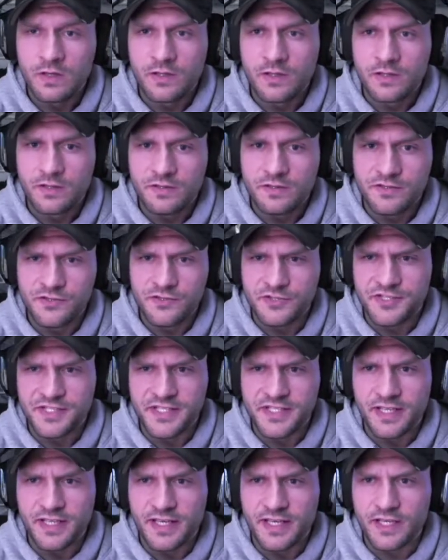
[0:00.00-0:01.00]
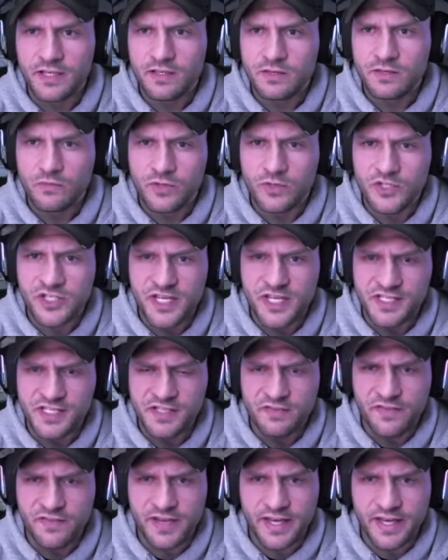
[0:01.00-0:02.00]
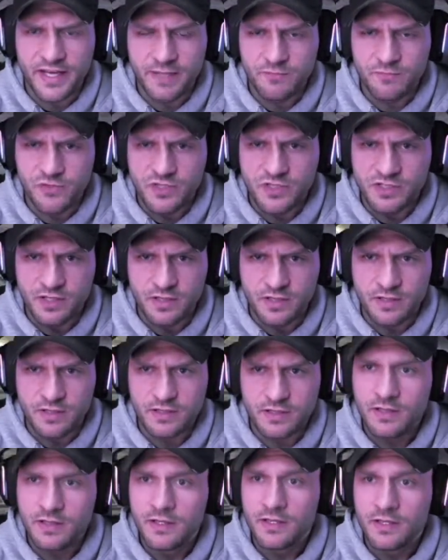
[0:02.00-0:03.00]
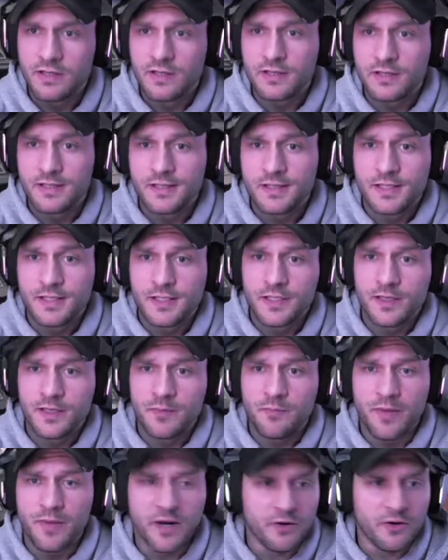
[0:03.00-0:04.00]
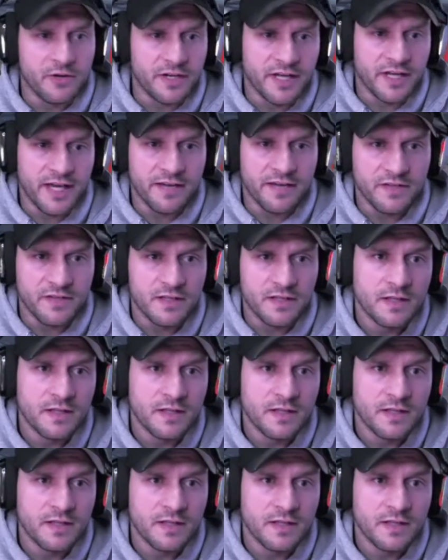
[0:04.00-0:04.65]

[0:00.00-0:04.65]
So you see, like, when she has evade, I'm just gonna parry and heavy.